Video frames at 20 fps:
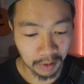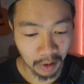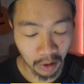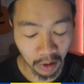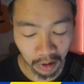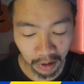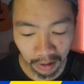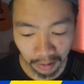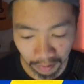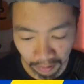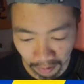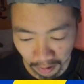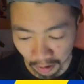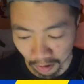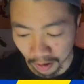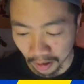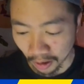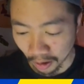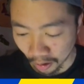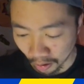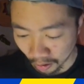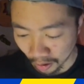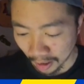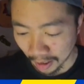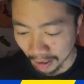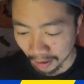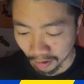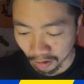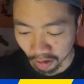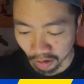Oh, Clefairy
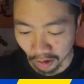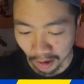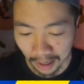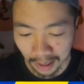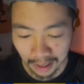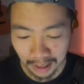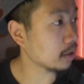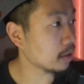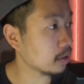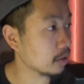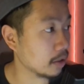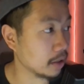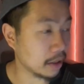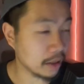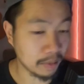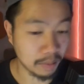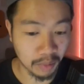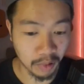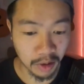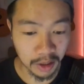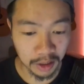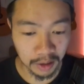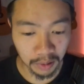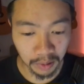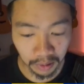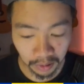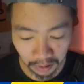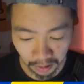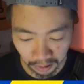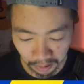another trainer. So yeah, pretty
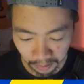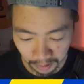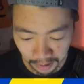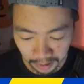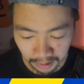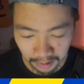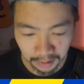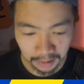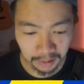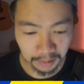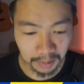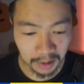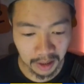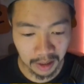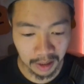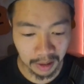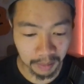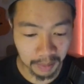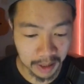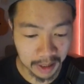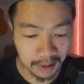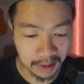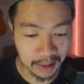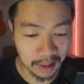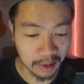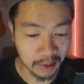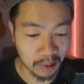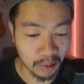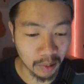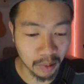cooked this one. This would be like a PSA
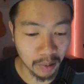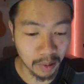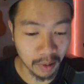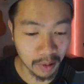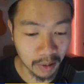2.